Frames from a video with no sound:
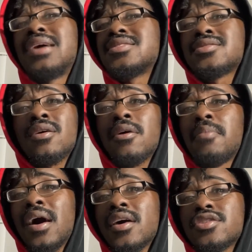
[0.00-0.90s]
just started
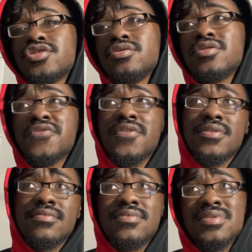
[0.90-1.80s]
buying shoes for
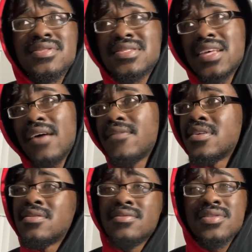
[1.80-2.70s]

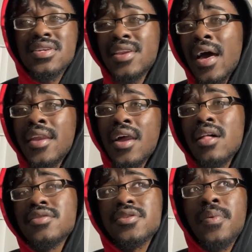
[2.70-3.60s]
$7 to
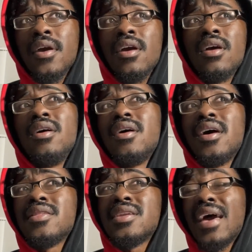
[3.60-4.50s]
$9 a pair, and
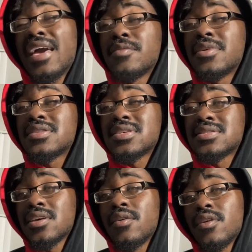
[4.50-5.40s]
then aiming to
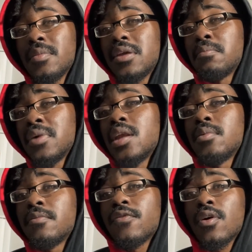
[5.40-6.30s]
sell them at
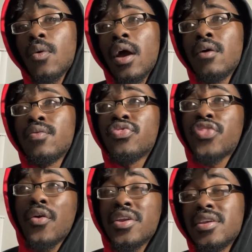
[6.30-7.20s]
minimum for around
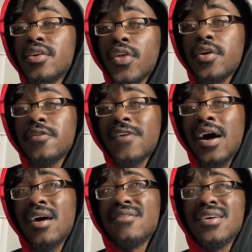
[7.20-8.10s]
30 to
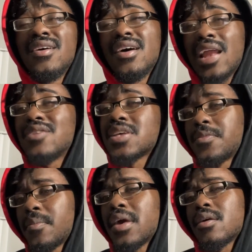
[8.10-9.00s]
35, and I was able
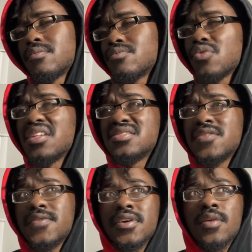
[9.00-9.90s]
to make a
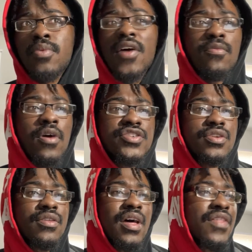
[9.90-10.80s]
relatively good profit margin
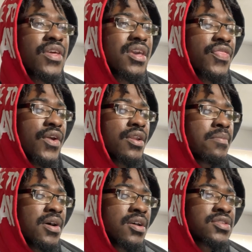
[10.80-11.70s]
on that. I think at
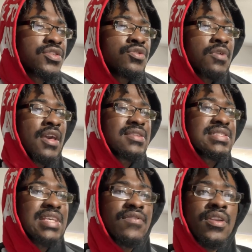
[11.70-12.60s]
$30, you at
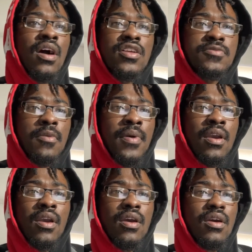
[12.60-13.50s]
$7 per pair,